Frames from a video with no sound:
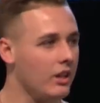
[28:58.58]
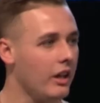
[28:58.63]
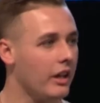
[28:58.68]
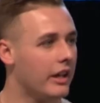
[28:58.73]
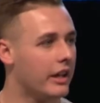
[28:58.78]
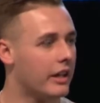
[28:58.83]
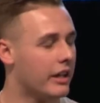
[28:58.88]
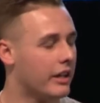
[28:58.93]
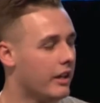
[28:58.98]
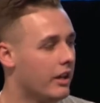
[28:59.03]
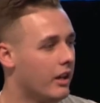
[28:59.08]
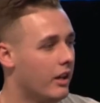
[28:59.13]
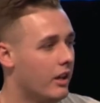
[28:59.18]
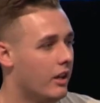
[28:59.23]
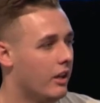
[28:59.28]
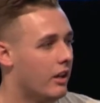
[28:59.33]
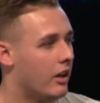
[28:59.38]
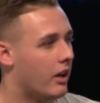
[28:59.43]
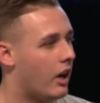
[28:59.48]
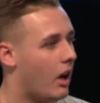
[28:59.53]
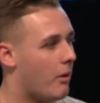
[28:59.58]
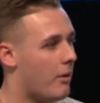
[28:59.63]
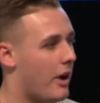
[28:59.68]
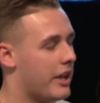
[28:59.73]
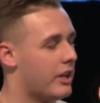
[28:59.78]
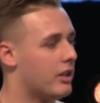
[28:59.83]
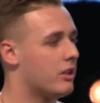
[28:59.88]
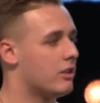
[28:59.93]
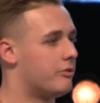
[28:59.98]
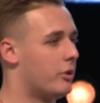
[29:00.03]
And I
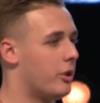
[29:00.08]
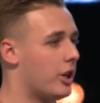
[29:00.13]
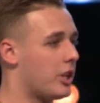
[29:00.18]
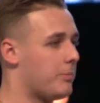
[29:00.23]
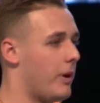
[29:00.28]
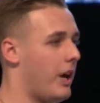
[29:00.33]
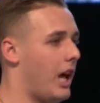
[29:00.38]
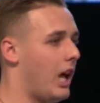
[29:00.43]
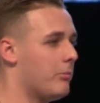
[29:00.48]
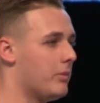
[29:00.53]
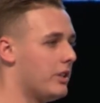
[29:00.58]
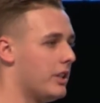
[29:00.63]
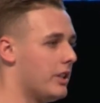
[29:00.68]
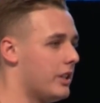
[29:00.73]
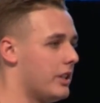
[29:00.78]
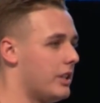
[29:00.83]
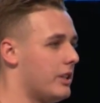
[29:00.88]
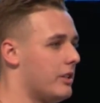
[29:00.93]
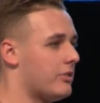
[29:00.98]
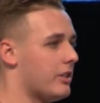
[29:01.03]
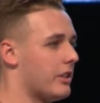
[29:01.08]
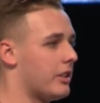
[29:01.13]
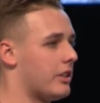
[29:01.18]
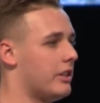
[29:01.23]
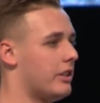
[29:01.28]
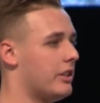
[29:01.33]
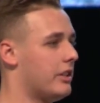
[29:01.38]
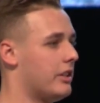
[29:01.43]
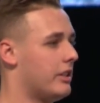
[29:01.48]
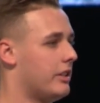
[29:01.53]
hear a voice behind me, and he's
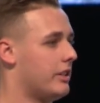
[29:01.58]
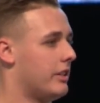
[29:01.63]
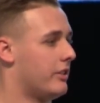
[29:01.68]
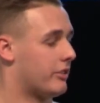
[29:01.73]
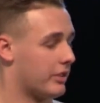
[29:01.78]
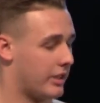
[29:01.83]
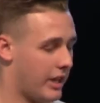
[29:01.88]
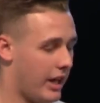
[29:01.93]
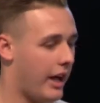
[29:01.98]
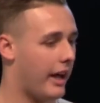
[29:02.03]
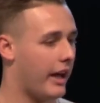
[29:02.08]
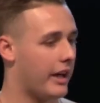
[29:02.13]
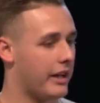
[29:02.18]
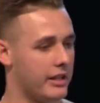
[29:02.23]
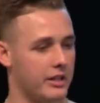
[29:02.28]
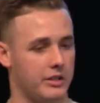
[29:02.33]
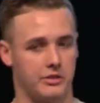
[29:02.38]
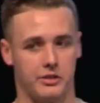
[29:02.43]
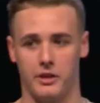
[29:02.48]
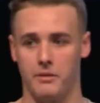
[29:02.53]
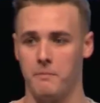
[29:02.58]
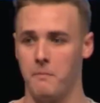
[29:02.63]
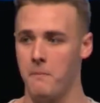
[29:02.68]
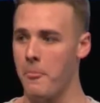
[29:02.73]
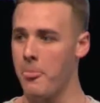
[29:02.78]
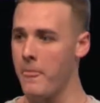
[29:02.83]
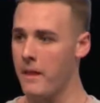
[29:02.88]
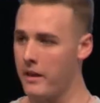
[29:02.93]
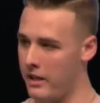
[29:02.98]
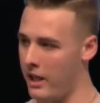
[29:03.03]
a guy, and he said,
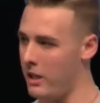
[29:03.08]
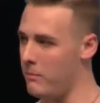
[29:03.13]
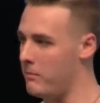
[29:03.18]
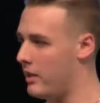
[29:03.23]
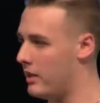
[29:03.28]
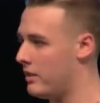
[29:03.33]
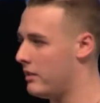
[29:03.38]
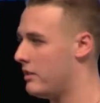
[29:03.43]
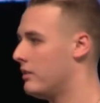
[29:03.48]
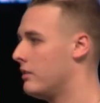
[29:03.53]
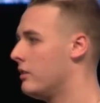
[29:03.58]
"Hey, man,